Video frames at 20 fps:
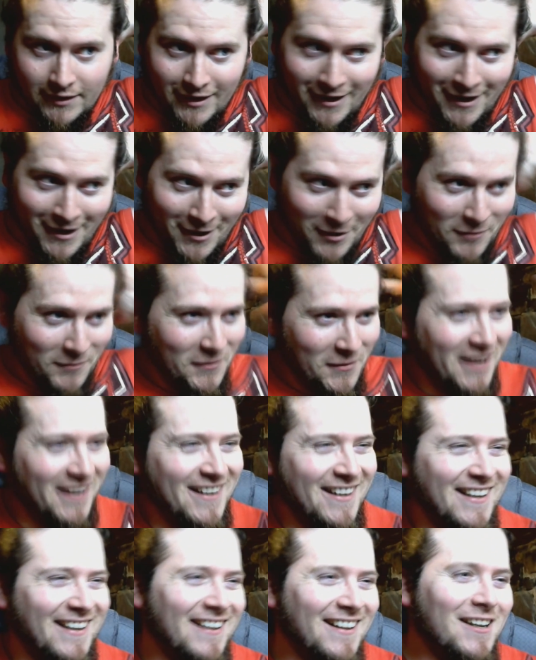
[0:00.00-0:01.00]

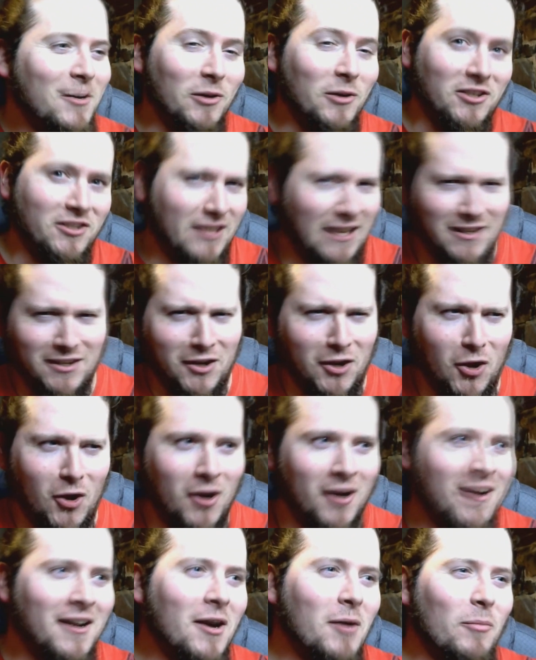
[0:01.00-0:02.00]
8th, which says a
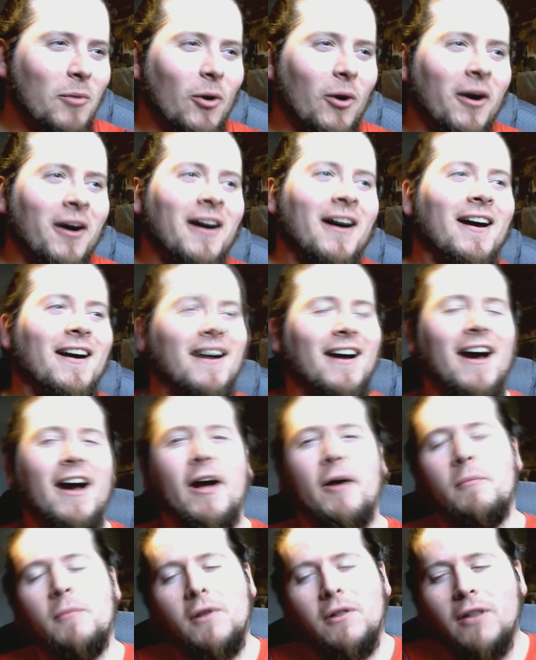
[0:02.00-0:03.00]
lot, but
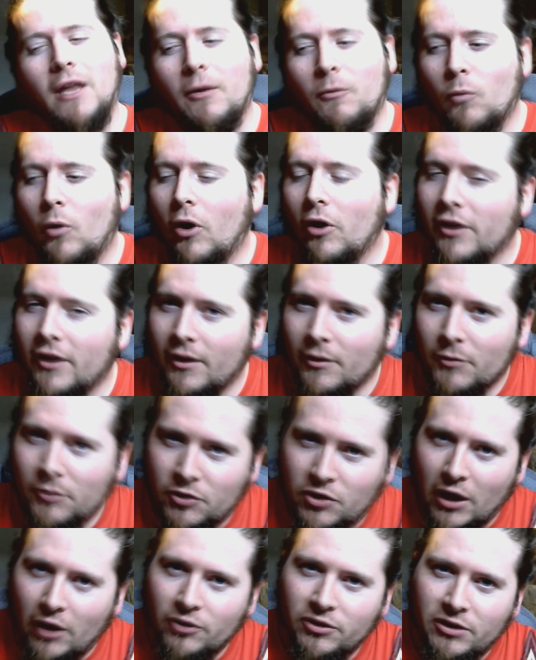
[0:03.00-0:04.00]
what are the
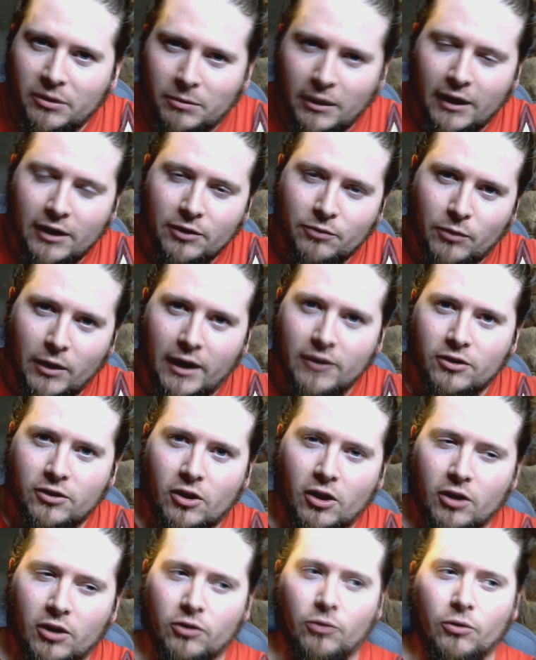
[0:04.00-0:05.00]
Chelsea players' ratings
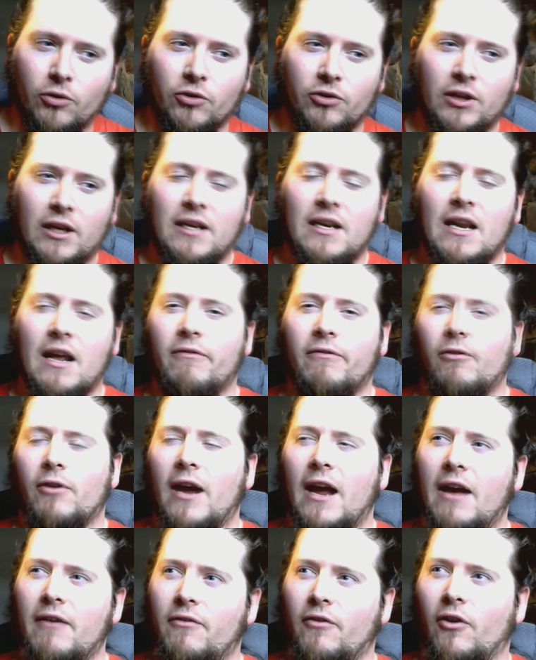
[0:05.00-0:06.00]
going to do? Because they
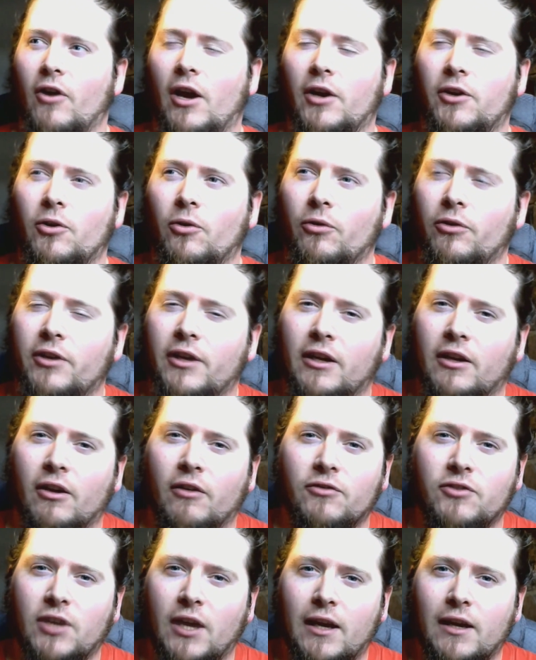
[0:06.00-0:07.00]
never, ever, I don't think,
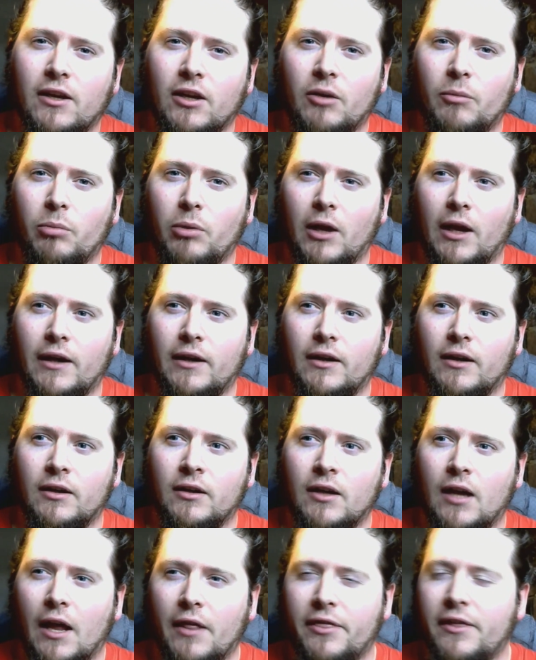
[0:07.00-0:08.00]
have taken a
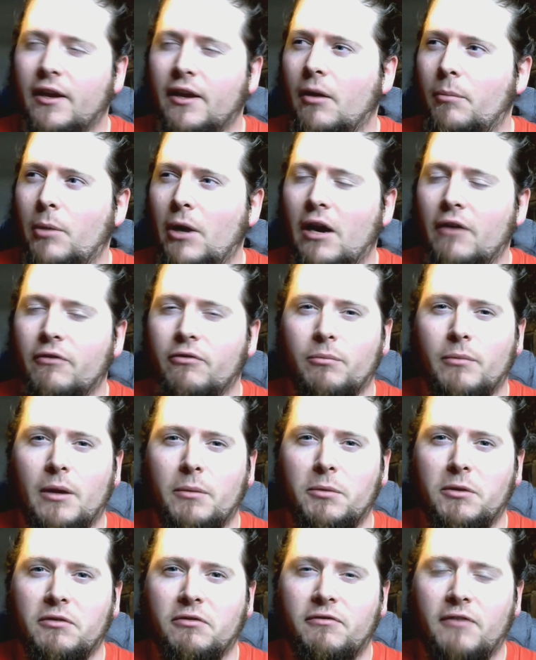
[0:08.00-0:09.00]
player, I think apart from
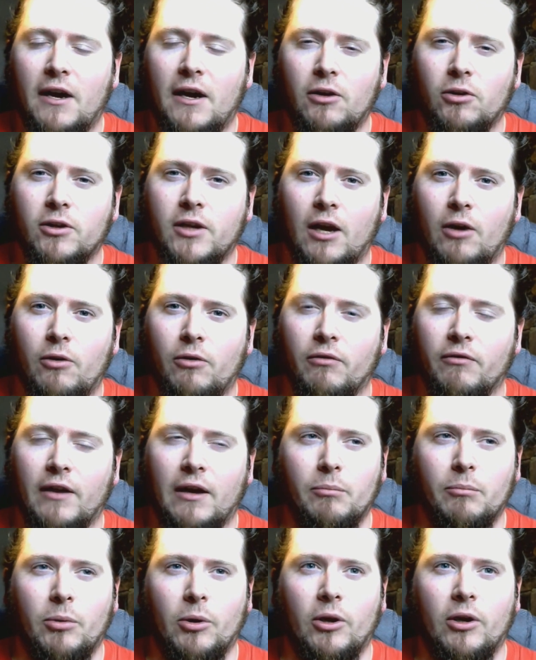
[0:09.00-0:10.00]
maybe Falcao and
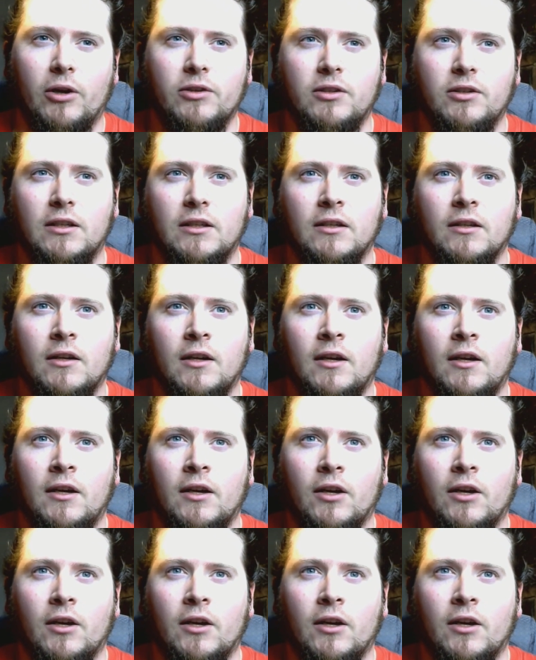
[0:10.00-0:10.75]
Van Persie,